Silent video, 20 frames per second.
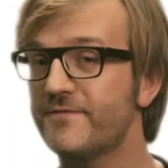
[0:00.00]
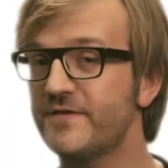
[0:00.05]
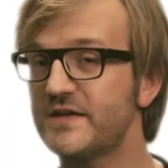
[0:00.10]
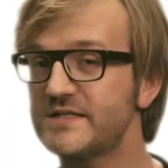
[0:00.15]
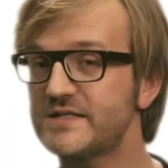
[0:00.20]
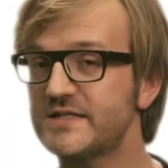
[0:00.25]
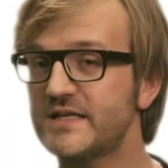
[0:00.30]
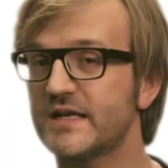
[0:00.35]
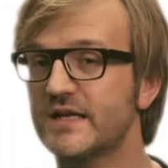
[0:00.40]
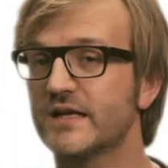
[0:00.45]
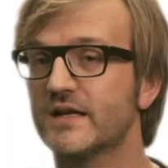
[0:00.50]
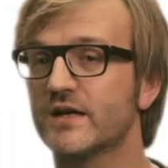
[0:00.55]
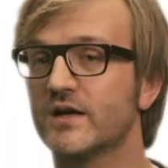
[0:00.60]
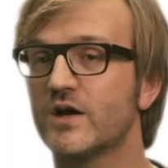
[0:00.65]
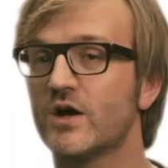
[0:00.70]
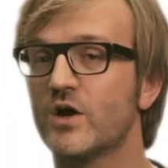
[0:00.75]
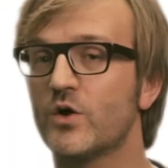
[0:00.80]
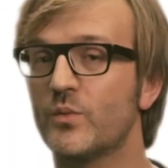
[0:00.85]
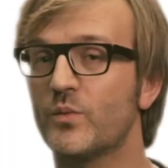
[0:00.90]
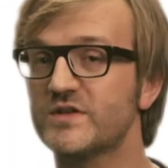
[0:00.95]
fisting
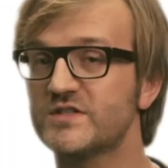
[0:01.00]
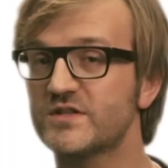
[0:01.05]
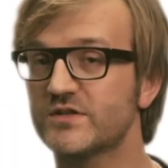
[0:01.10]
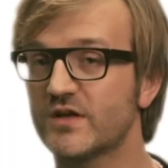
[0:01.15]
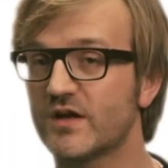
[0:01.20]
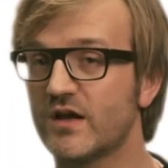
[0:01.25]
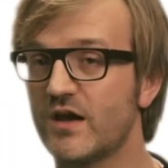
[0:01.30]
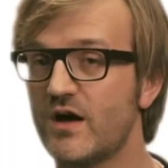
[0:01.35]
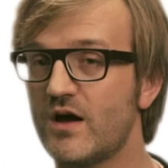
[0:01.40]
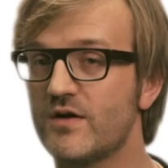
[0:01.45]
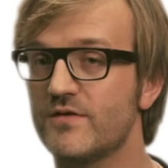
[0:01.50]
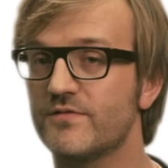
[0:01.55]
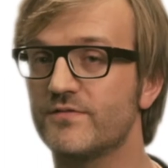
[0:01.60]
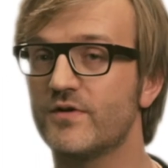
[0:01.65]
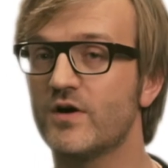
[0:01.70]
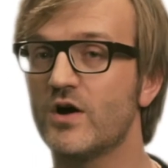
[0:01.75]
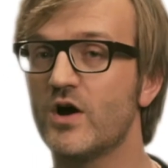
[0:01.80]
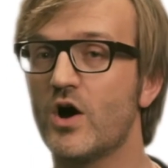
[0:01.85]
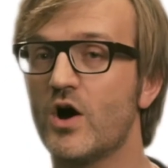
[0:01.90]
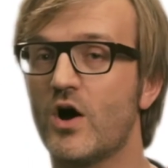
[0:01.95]
without a
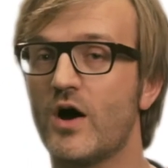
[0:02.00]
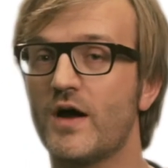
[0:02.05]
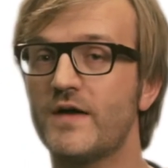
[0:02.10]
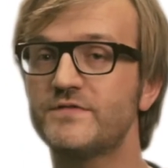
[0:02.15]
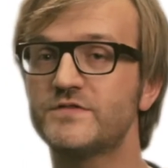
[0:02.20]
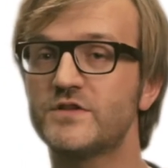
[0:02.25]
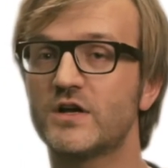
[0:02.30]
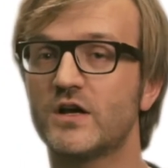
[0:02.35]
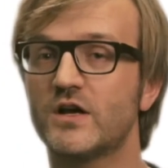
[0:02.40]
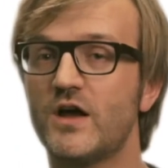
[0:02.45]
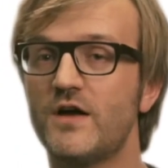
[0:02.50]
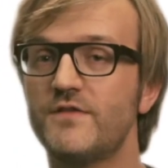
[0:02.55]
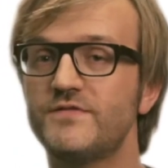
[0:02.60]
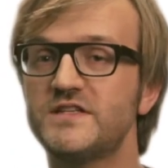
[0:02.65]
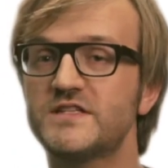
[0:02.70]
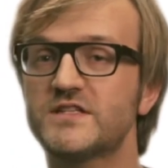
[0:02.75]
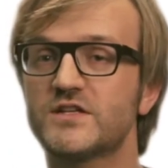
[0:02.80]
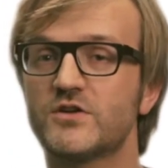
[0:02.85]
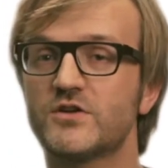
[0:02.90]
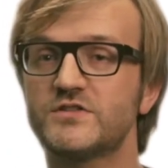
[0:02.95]
glove or if the glove
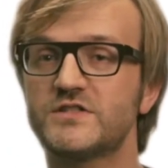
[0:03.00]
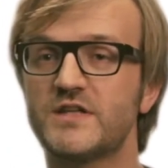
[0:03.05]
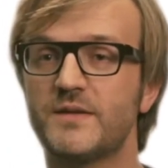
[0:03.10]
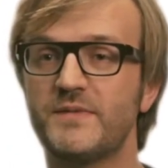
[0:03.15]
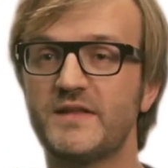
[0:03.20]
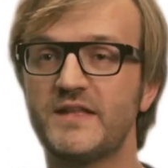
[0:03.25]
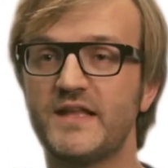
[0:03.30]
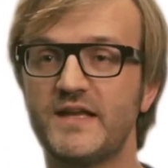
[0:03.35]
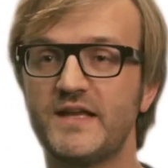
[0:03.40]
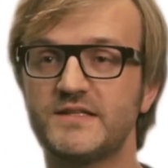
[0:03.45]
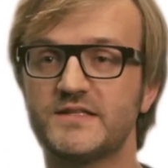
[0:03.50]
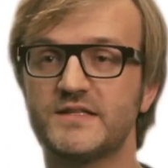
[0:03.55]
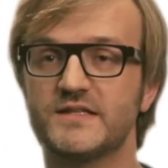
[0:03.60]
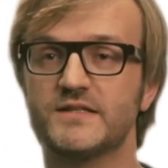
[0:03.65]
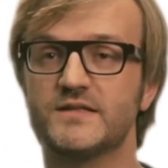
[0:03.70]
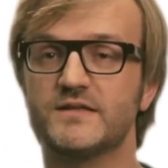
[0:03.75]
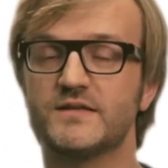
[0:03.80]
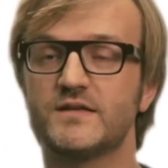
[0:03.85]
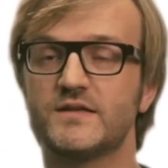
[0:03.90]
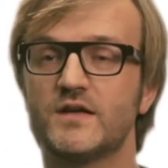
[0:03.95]
is
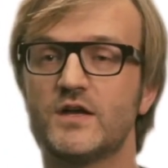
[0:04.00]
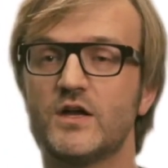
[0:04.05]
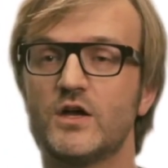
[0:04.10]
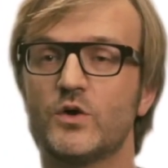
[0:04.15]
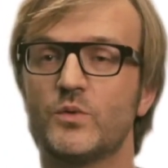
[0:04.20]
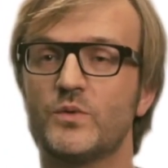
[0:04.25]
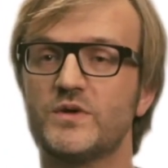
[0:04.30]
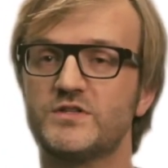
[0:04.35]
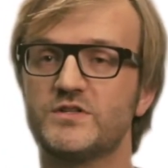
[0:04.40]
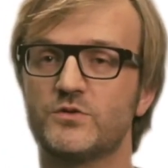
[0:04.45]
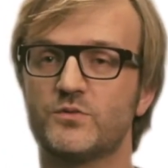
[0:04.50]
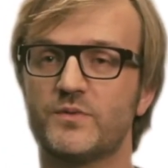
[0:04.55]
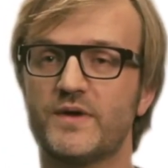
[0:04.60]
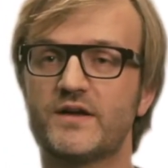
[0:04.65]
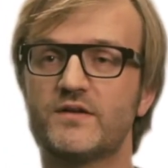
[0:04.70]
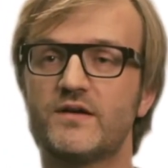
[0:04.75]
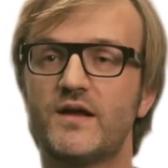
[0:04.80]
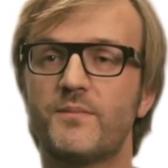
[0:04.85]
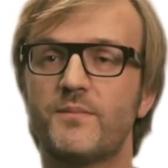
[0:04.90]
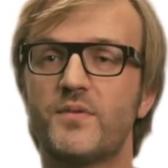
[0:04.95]
contaminated with your
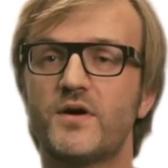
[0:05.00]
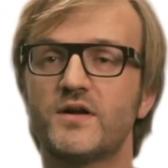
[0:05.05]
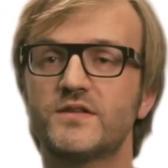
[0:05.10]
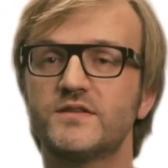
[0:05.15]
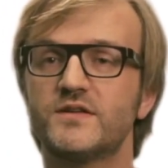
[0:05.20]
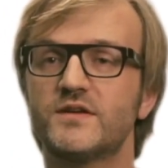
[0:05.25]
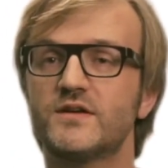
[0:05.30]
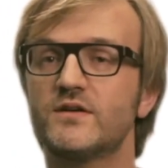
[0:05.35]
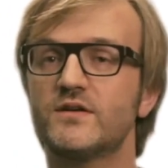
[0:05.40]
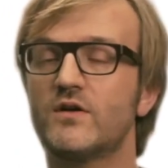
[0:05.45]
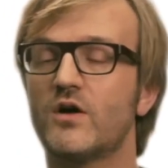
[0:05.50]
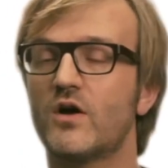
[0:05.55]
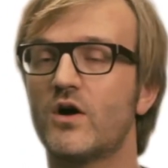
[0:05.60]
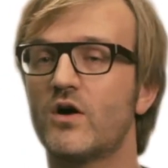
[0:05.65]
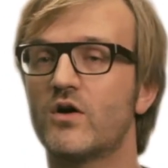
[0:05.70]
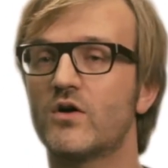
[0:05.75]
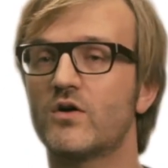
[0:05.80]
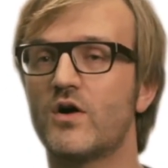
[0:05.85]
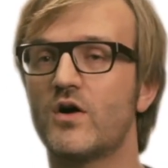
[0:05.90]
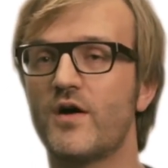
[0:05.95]
regular partner
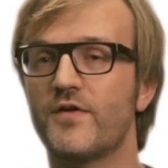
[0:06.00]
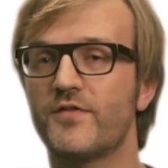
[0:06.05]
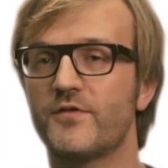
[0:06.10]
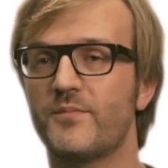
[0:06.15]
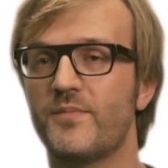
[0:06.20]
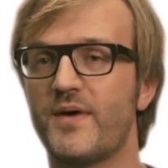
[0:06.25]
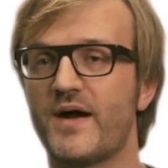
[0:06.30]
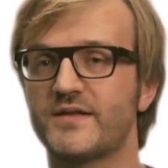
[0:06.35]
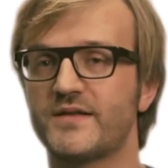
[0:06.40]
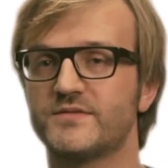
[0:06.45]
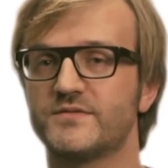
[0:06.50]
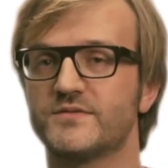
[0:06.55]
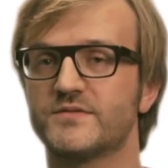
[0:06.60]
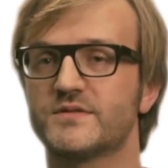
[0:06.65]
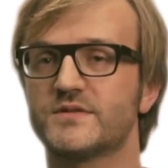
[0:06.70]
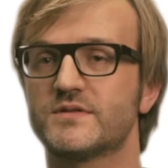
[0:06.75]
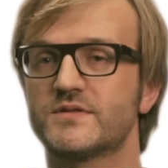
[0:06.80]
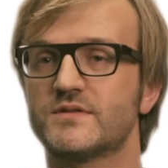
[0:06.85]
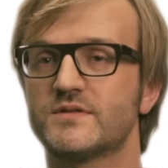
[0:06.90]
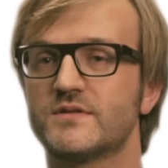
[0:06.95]
or other
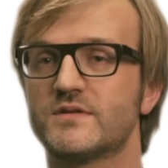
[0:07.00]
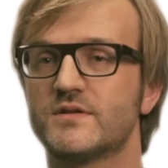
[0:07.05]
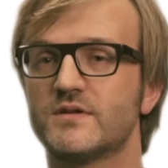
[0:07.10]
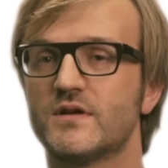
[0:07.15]
partners,